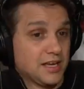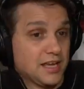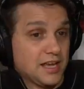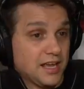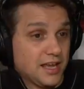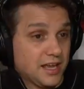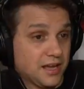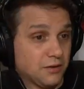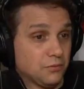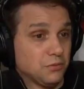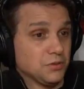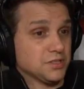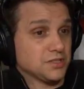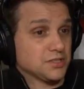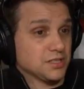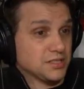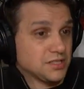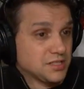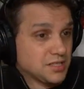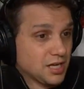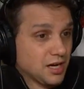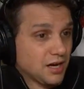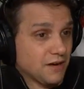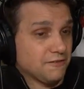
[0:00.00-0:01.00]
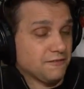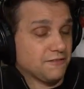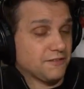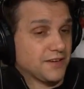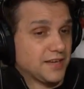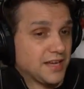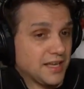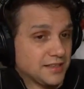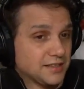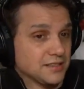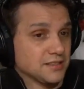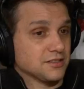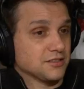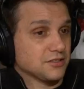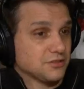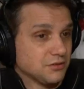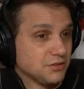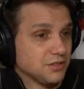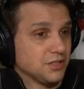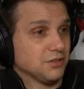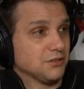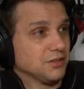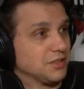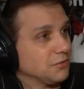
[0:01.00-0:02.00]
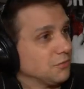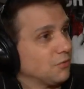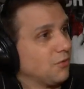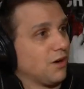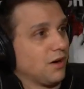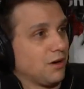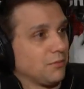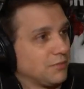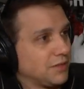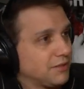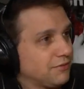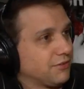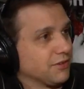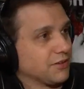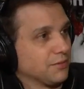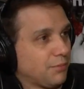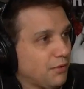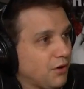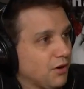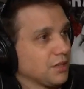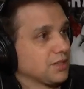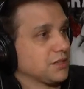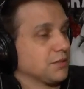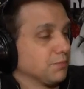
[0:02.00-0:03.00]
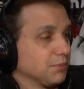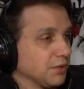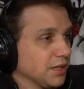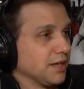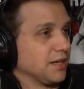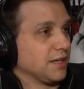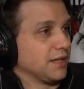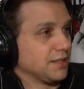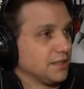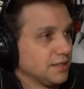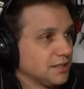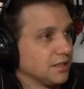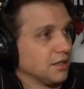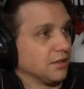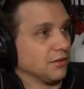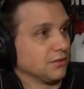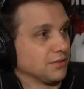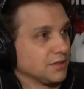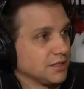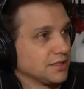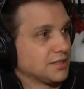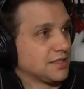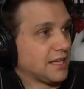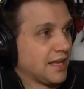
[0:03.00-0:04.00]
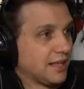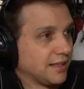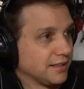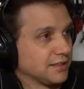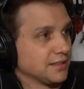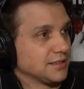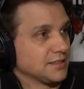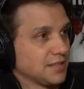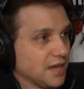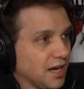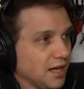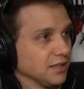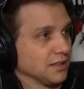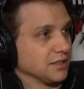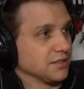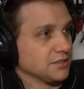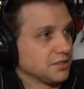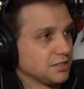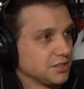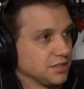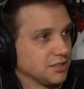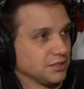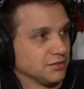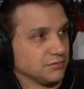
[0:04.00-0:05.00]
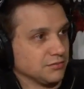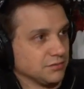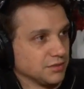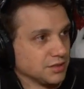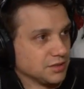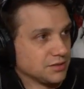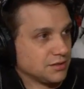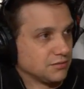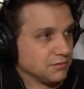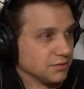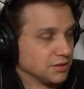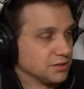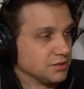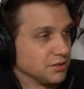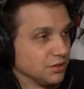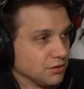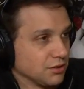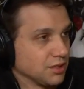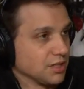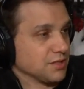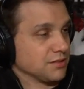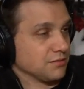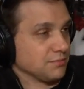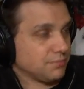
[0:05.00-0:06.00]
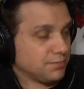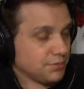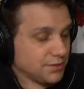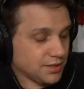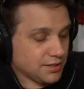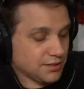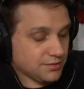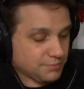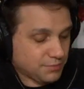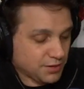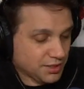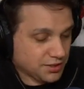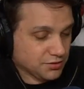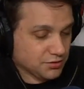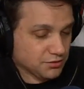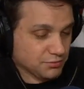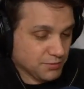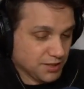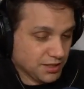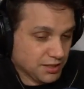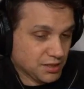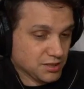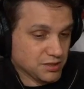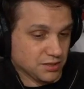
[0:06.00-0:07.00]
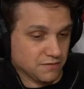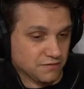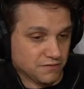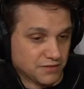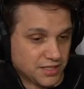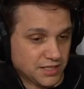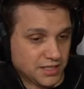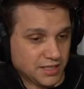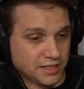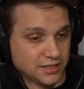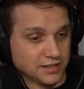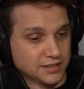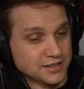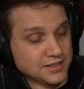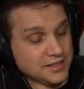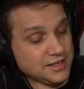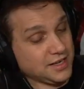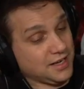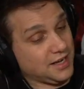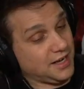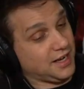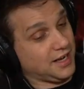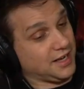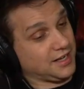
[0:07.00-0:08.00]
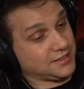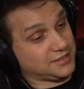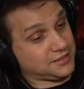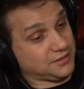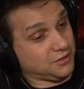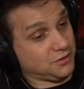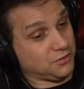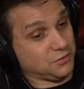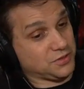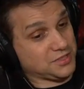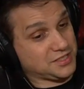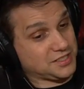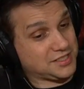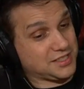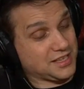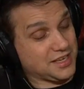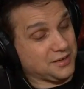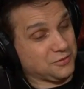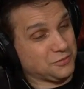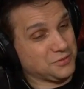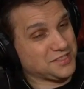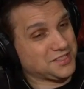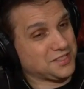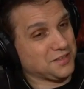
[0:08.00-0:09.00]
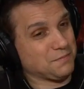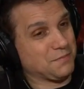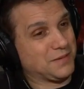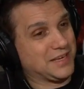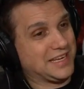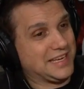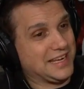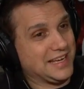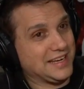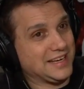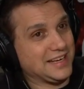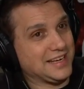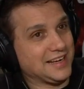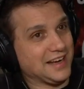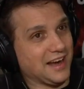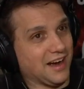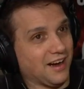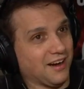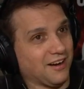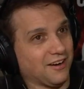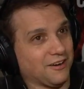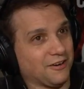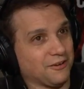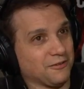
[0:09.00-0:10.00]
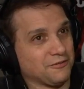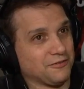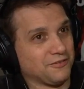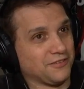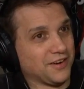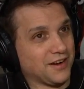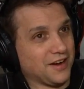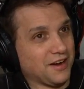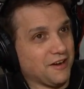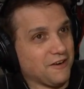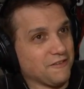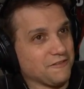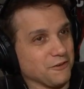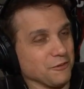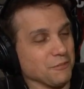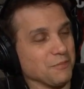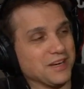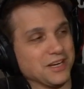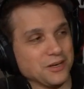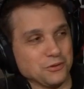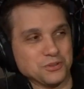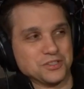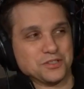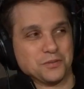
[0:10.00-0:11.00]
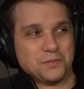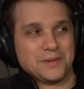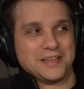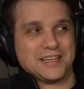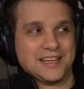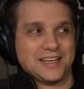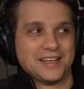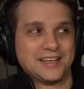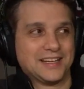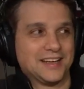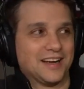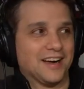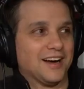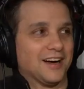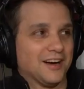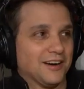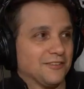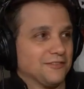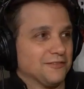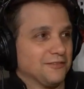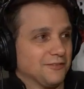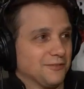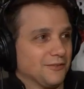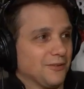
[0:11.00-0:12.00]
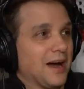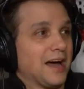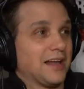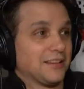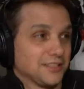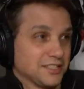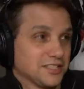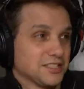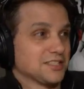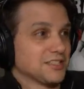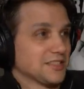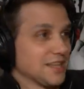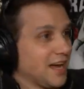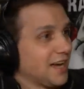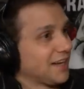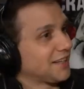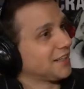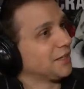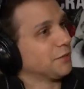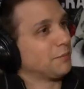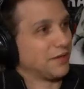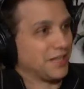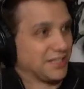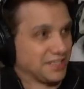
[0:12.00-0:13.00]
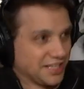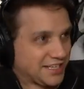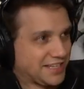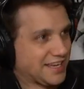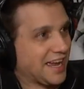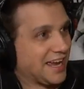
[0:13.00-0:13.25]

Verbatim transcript: it was a tough get. The studio didn't want me for the part to play, you know, the Italian college kid with, with Joe Pesci, was my cousin Vinny. Uh, so it was it was the beginning of for me, it was the beginning of wow, this is not. Now I got to fight